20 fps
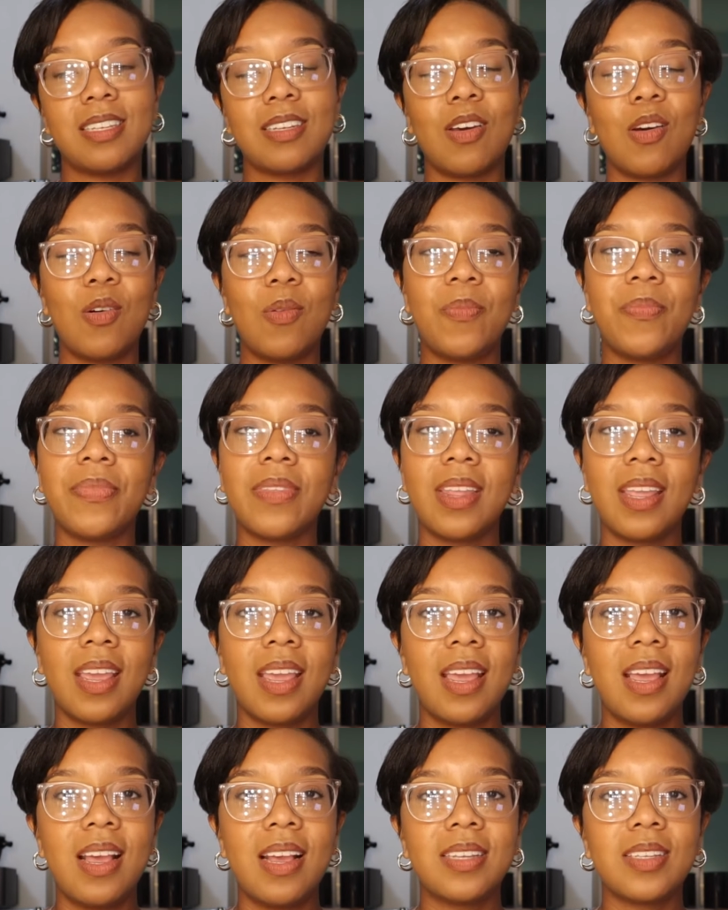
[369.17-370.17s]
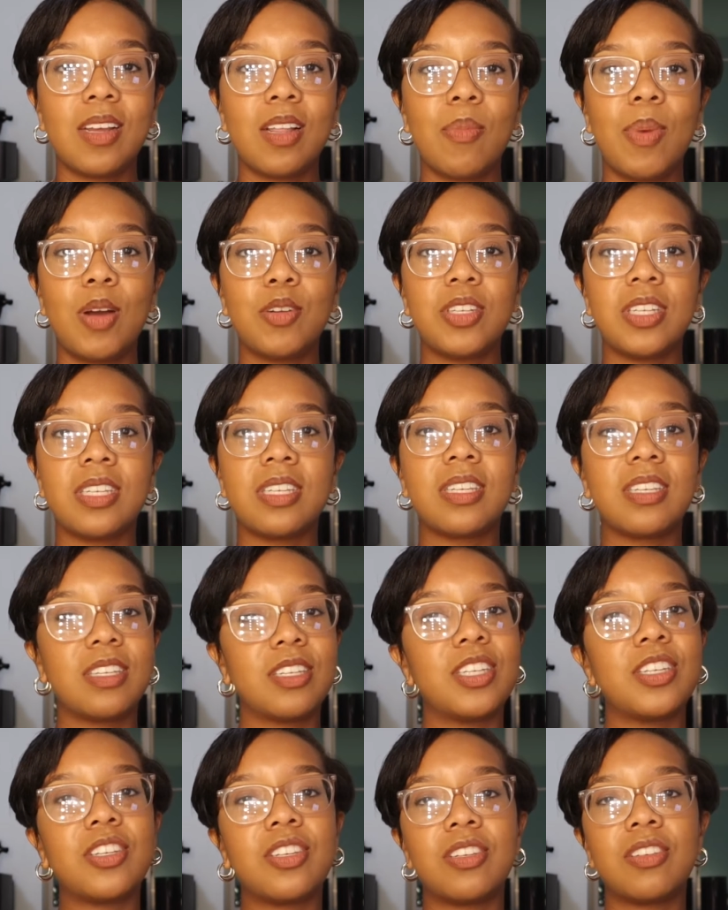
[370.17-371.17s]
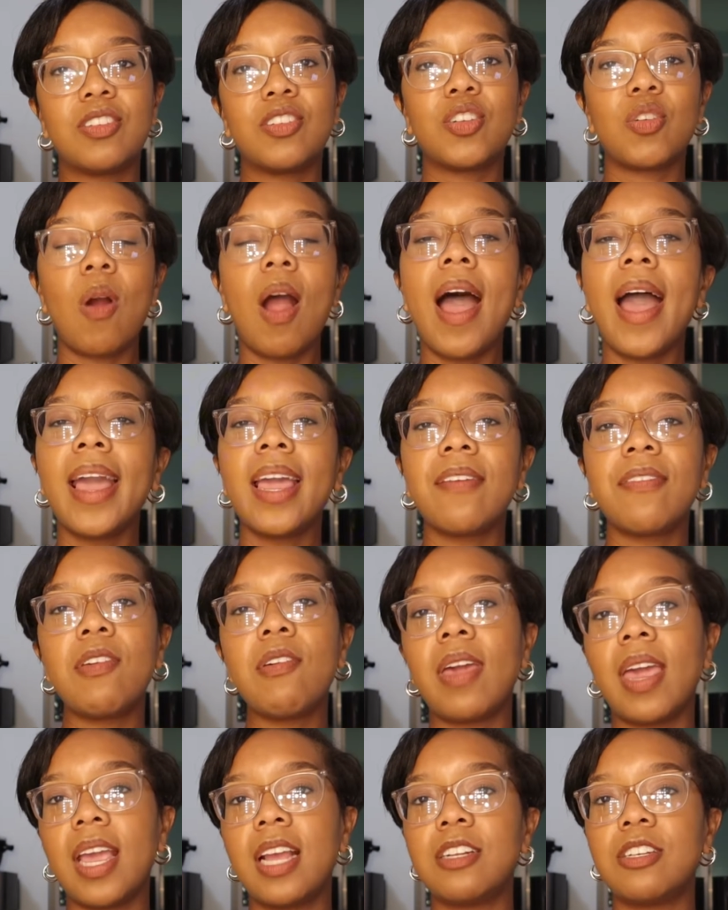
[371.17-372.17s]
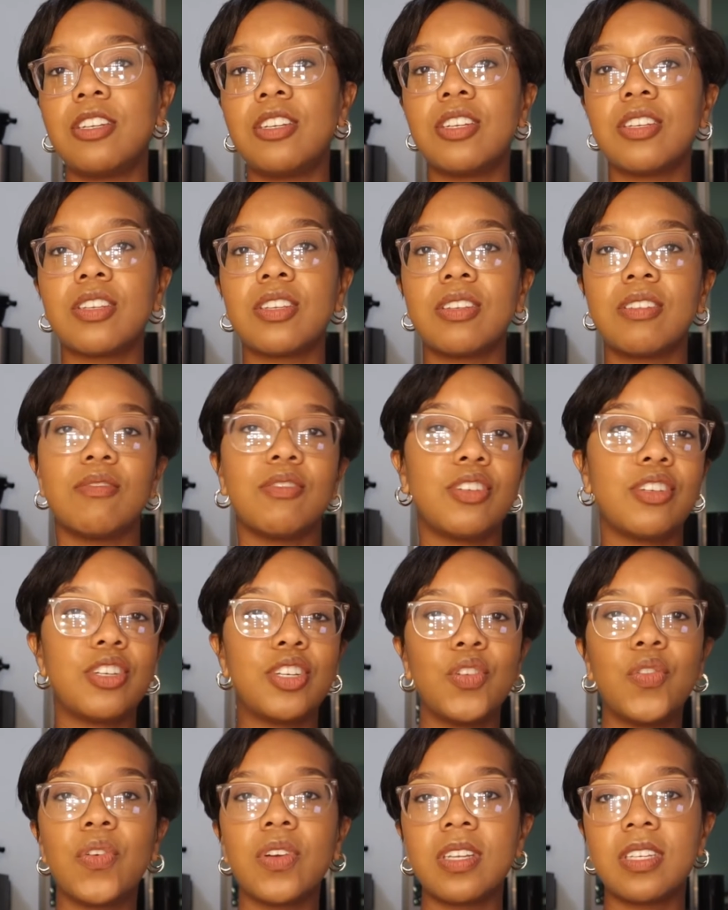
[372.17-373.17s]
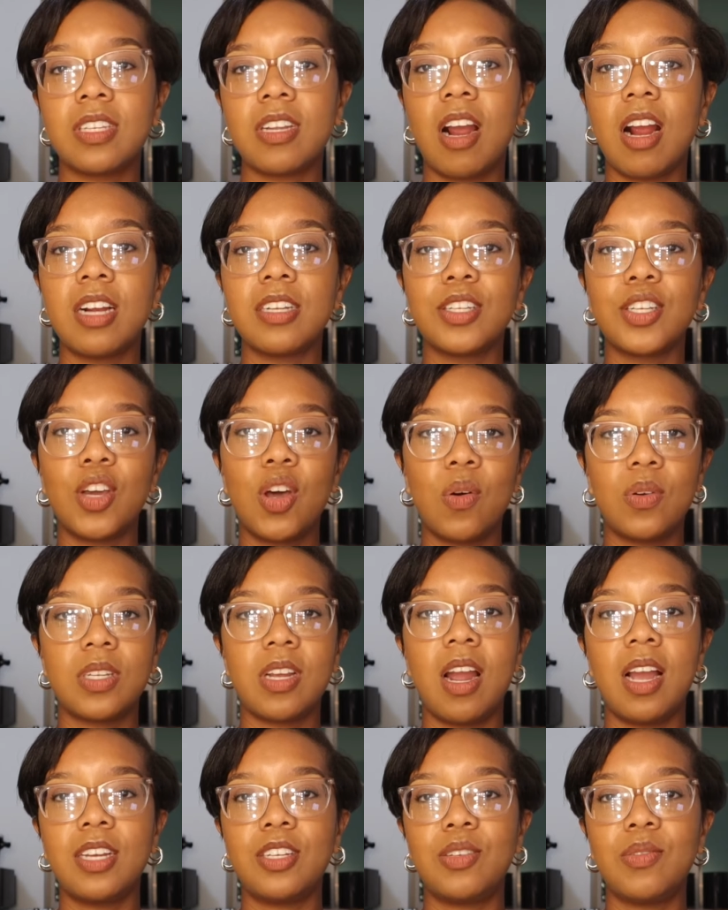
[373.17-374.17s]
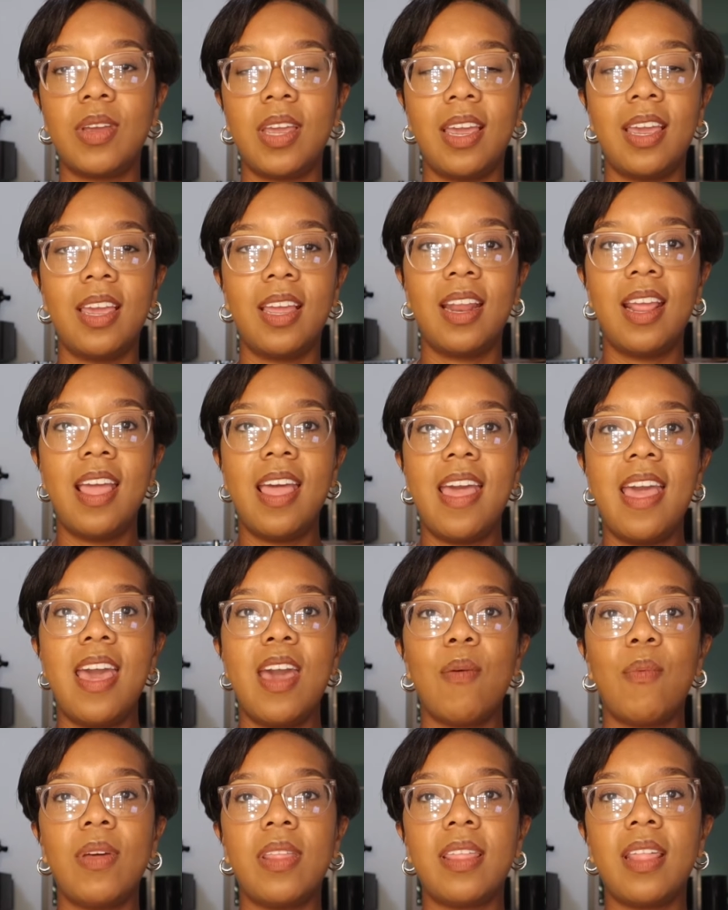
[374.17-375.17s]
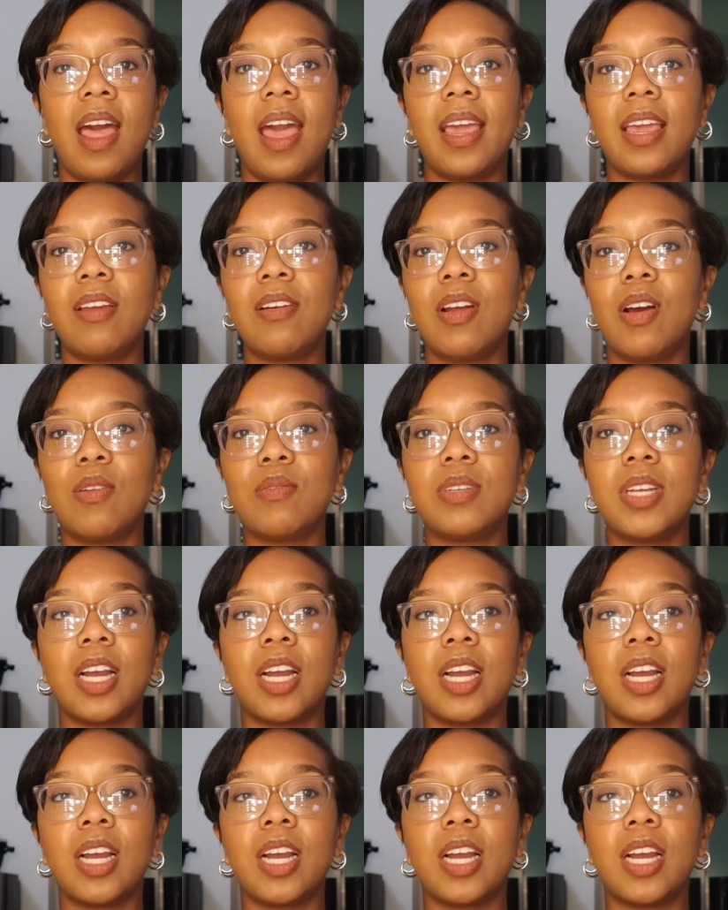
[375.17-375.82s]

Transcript: So it's all about just try, if you can, to just shoot for the stars and go as high as you can with, like, you know,